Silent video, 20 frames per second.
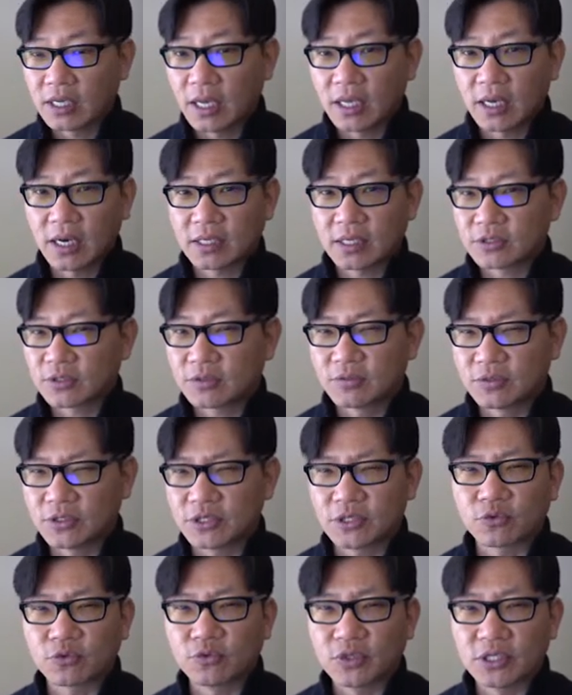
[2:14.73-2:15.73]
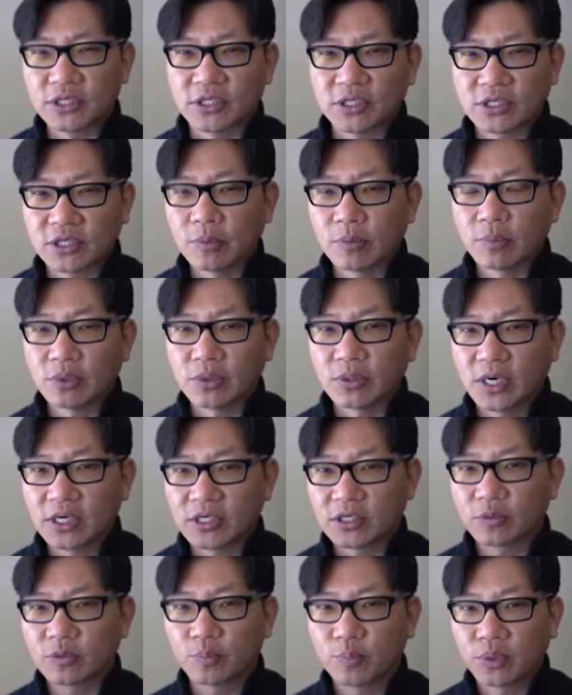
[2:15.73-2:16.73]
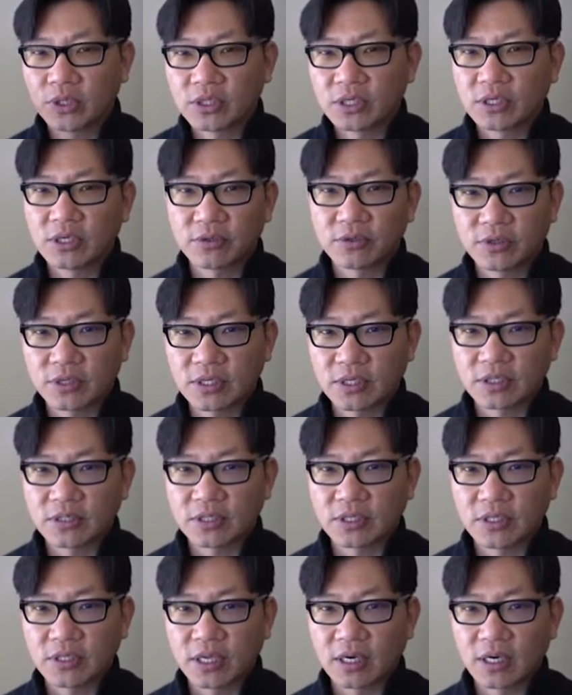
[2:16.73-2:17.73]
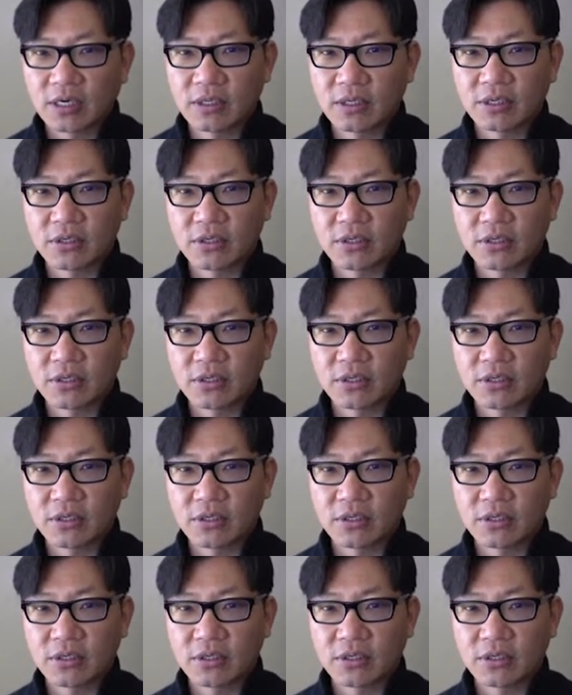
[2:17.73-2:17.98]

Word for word: and that's just really simple. I just put the ingredients in there.